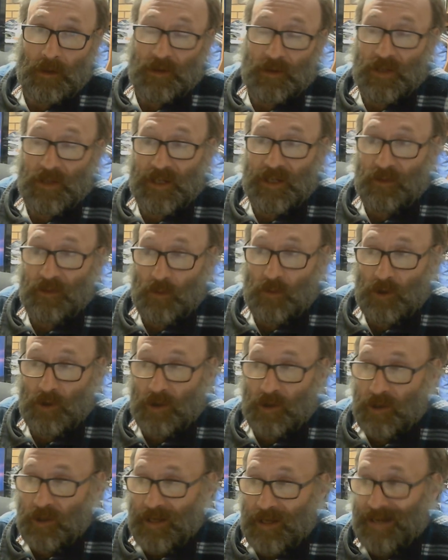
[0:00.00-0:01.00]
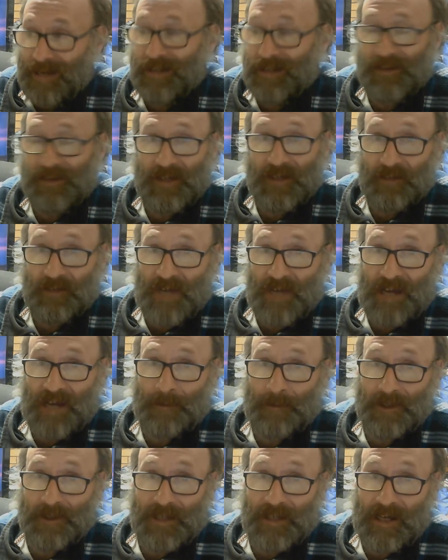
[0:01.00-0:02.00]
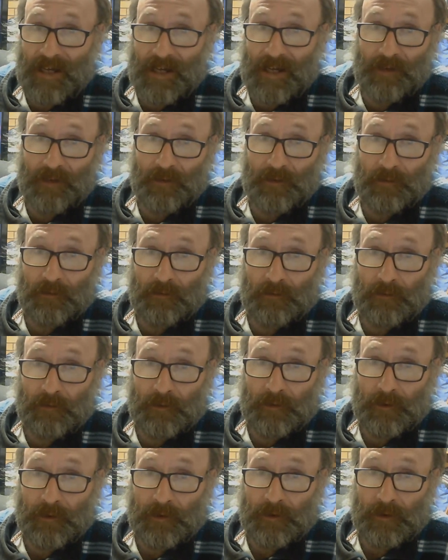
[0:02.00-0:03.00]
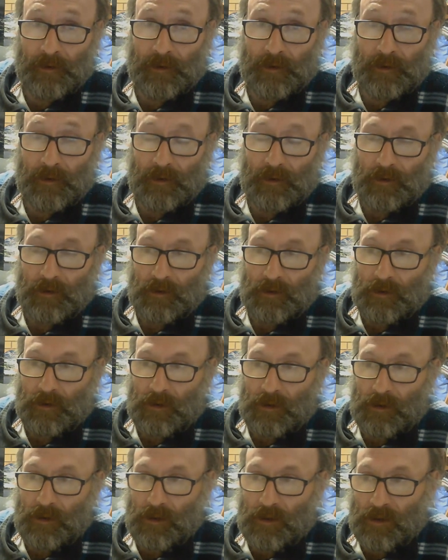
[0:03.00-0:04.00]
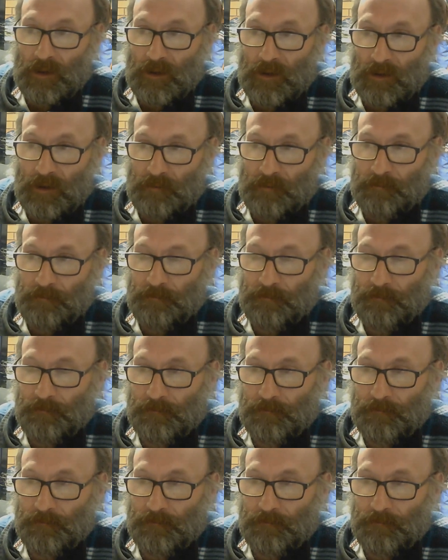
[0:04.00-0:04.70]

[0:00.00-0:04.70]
And neither were anything of Harman and Kardon. The